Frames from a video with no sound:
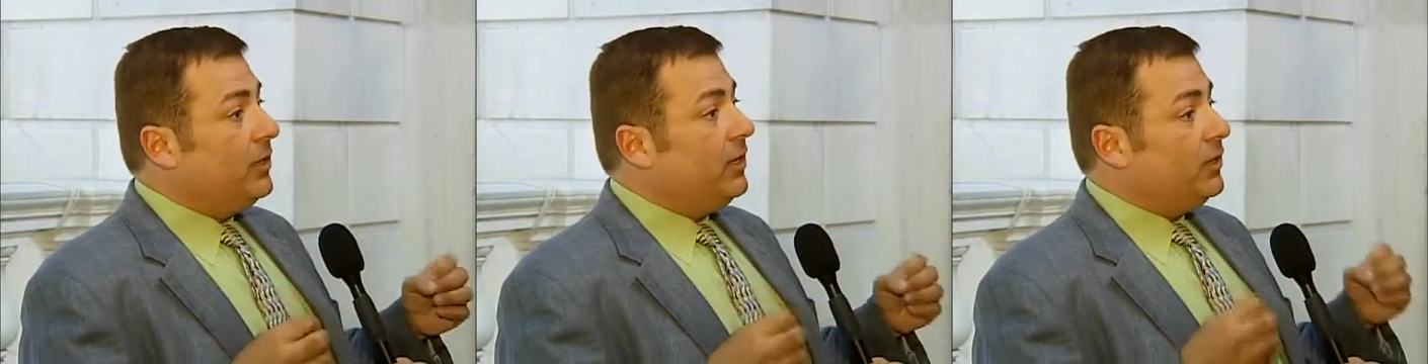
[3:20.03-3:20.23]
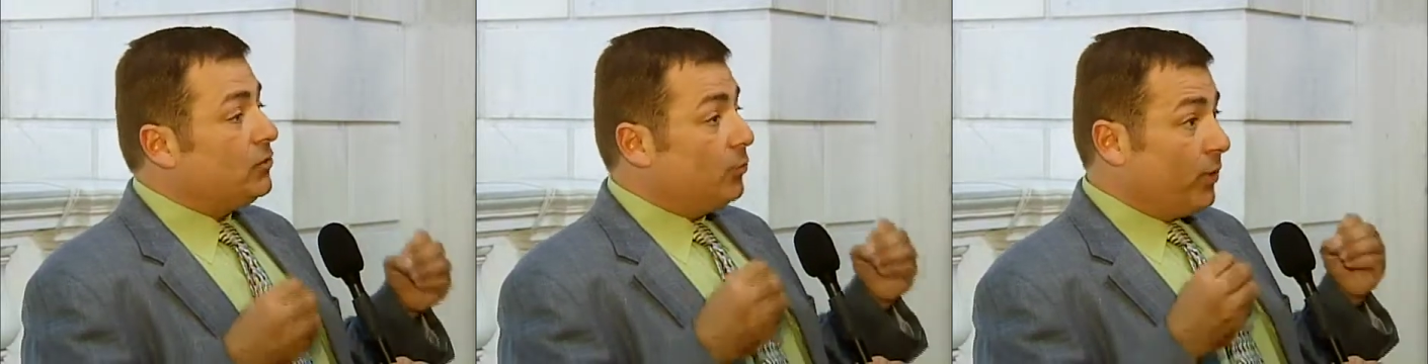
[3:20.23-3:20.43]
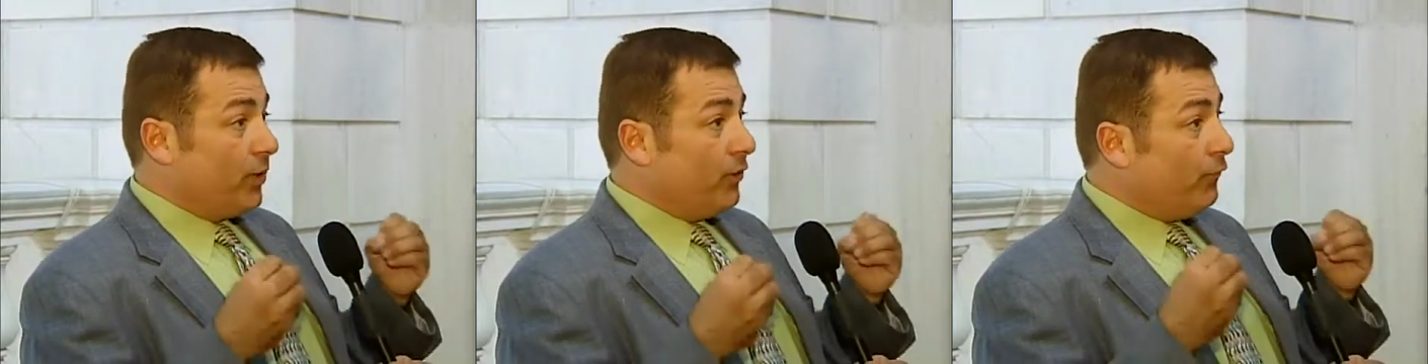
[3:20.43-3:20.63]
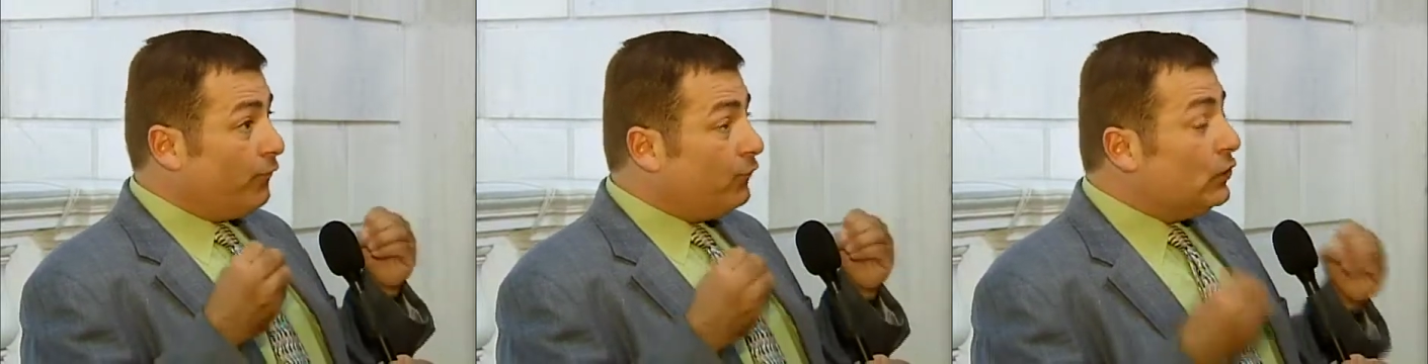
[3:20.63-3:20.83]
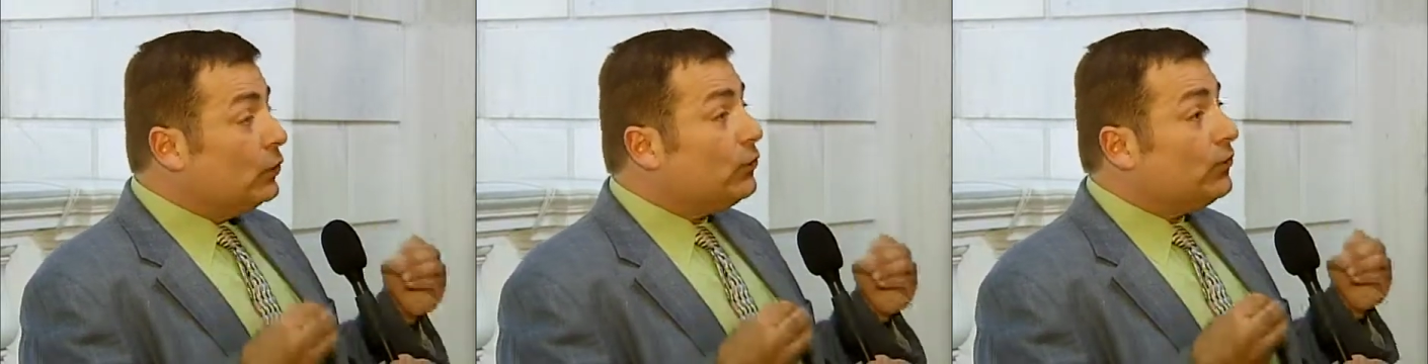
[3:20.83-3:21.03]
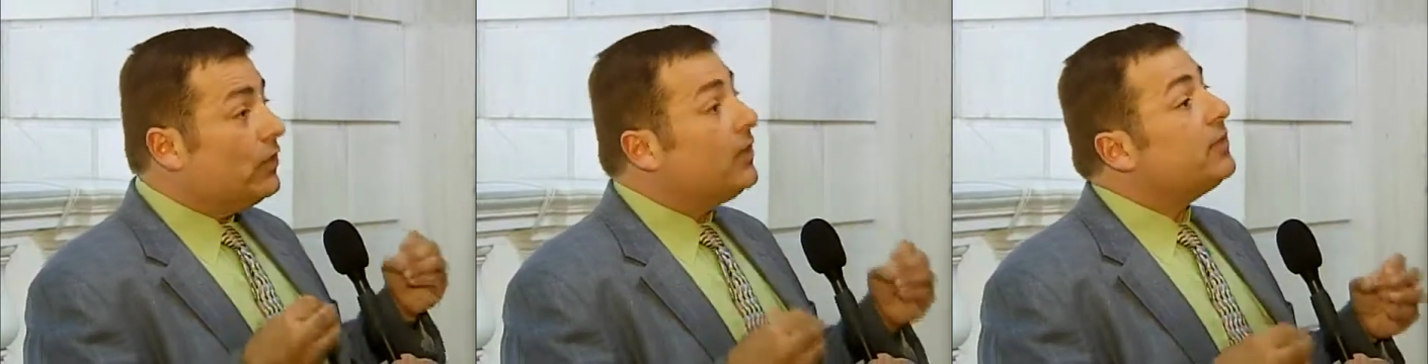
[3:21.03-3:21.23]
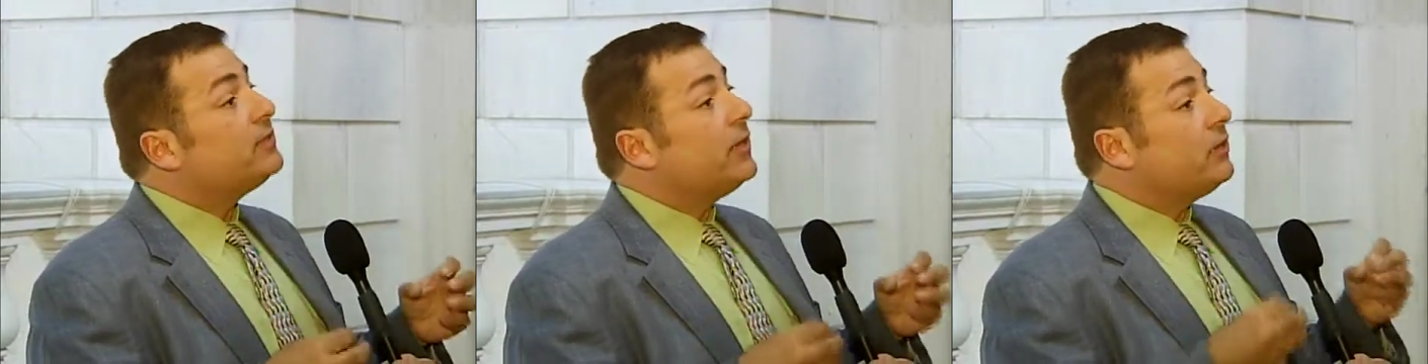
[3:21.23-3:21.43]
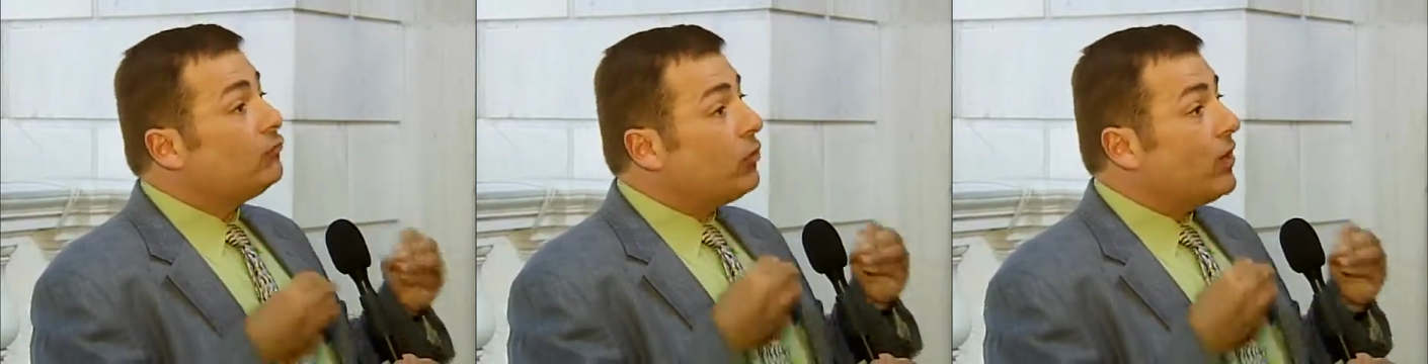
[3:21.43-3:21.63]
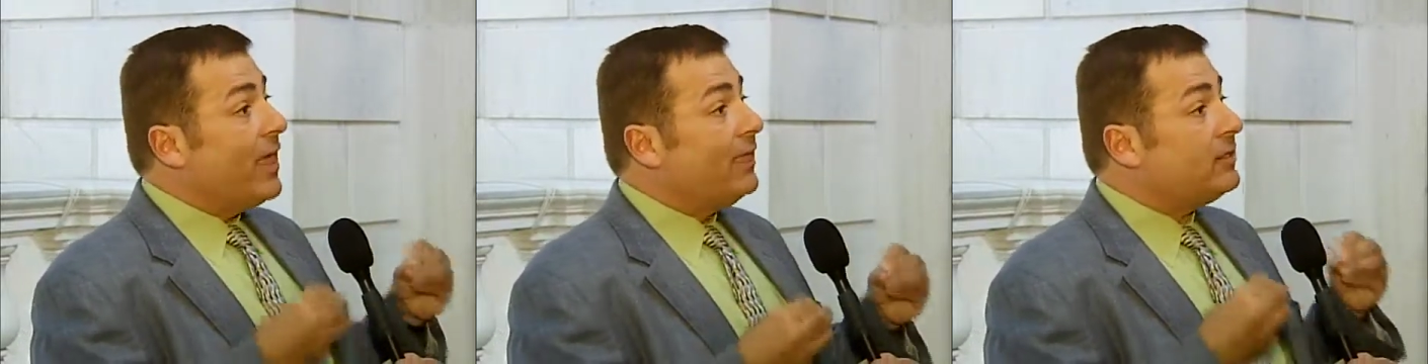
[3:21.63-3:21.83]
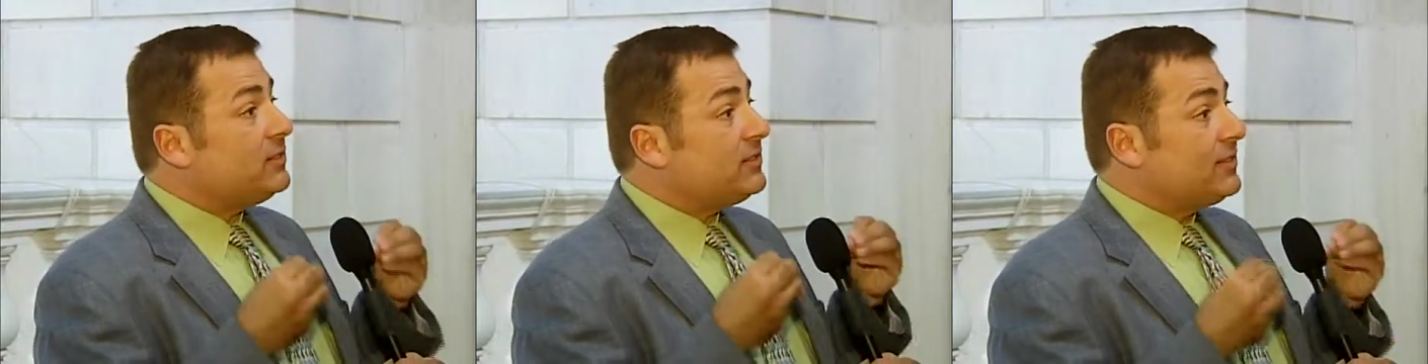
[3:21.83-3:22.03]
It's one of the few things that Rhode
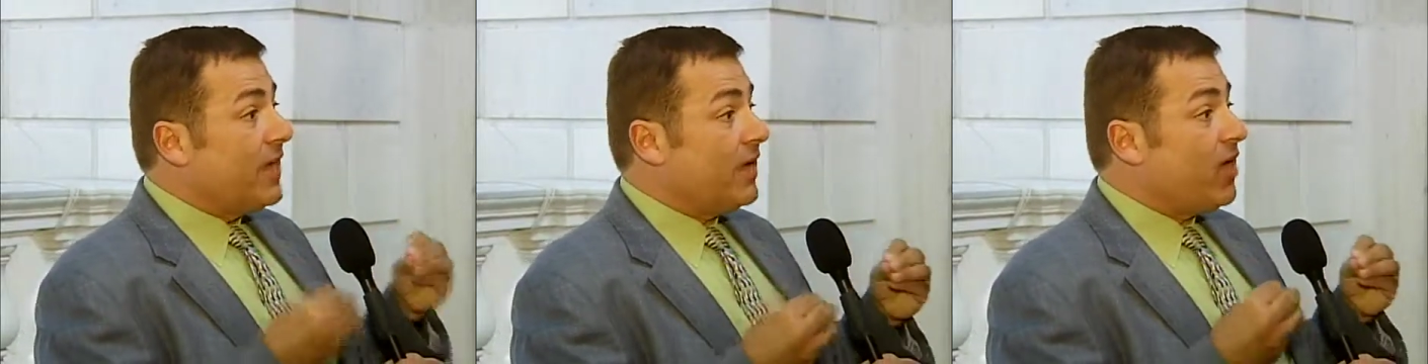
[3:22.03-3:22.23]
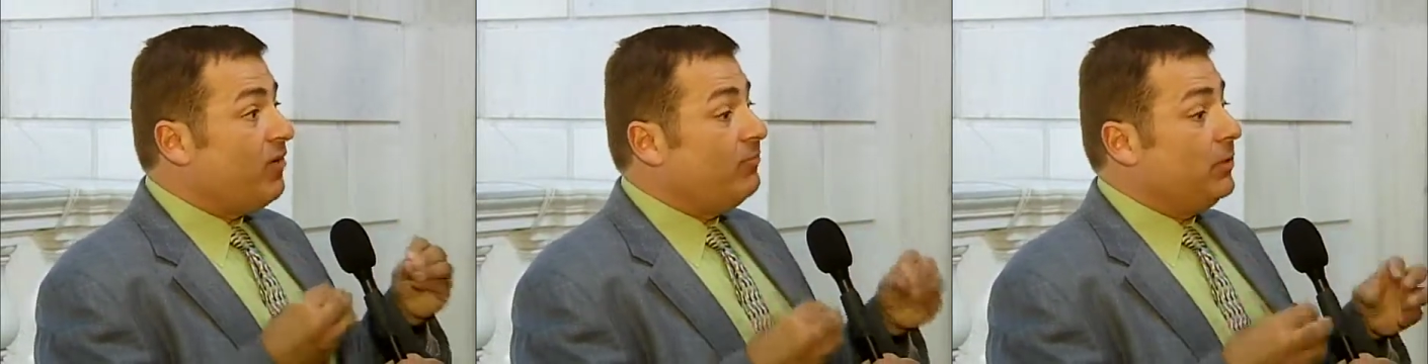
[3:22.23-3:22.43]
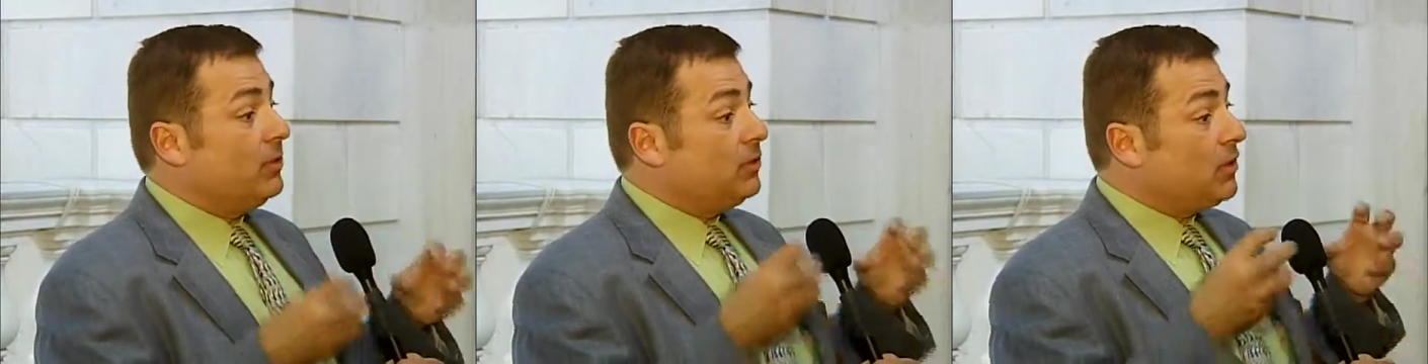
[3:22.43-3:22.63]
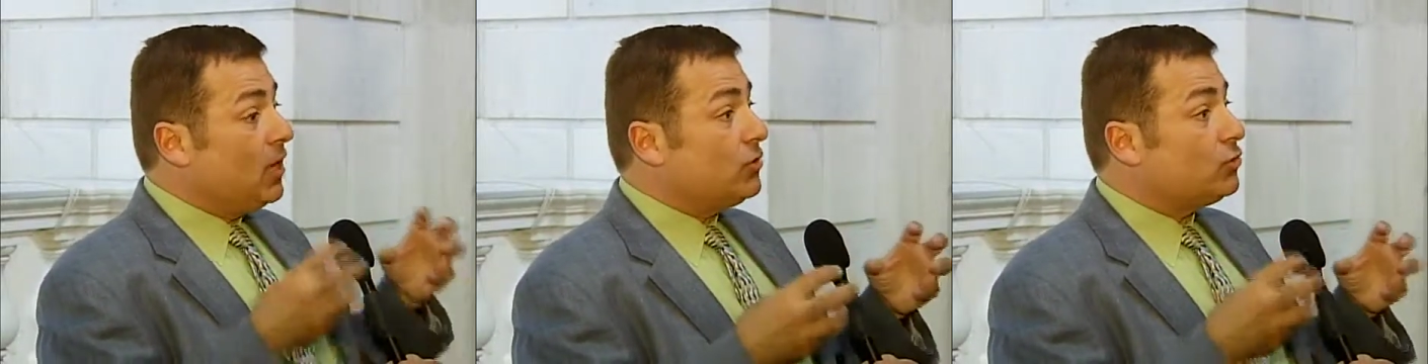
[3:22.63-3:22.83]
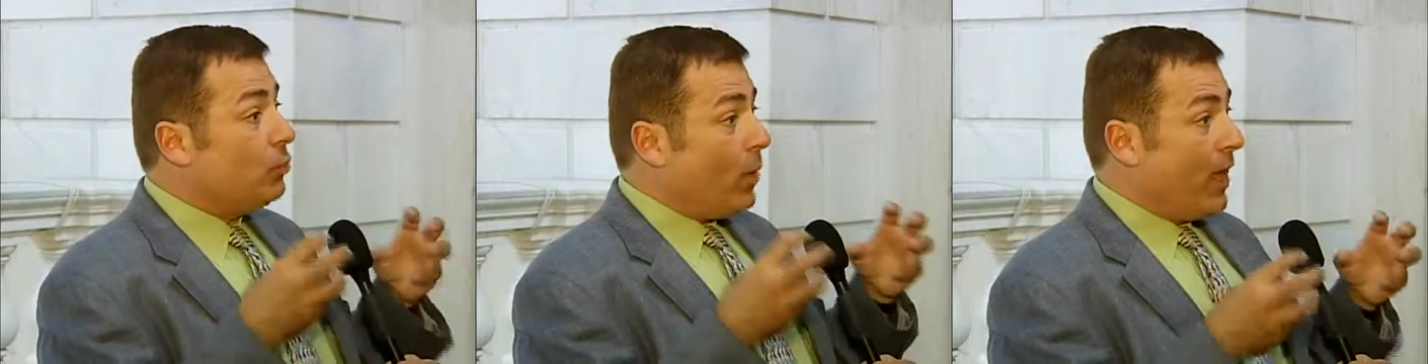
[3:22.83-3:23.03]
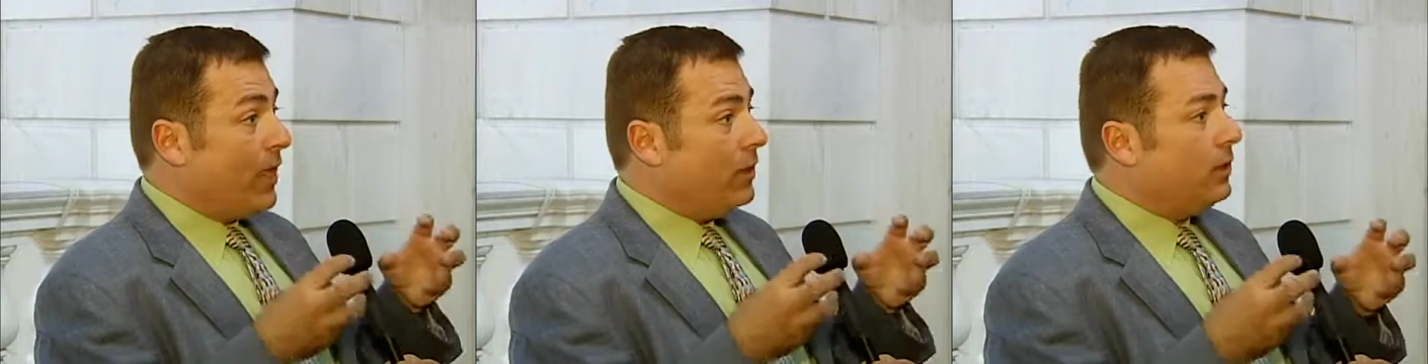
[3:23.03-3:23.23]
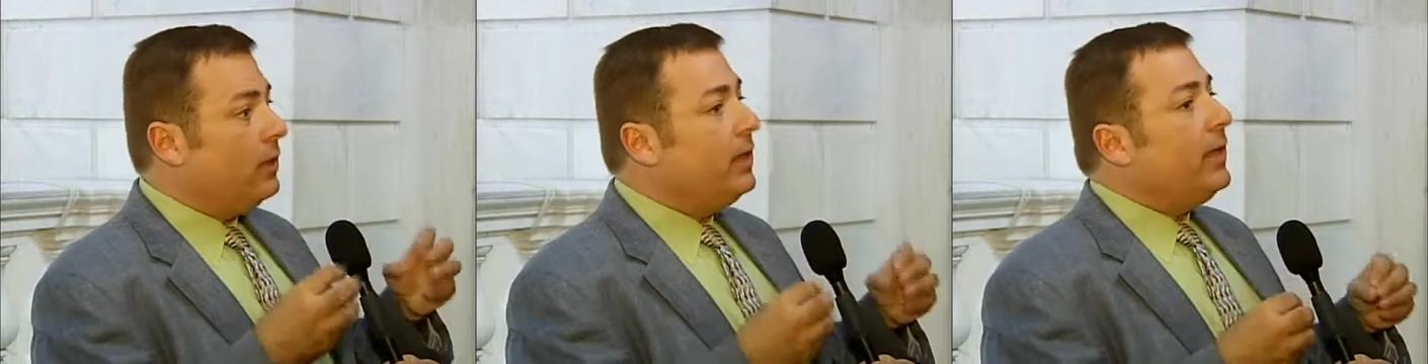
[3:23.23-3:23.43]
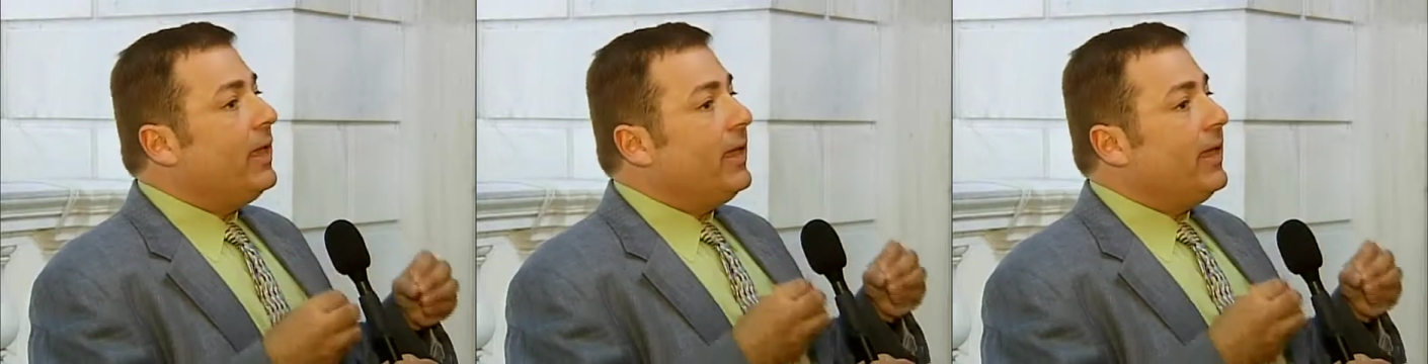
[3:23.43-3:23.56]
Island state government does well,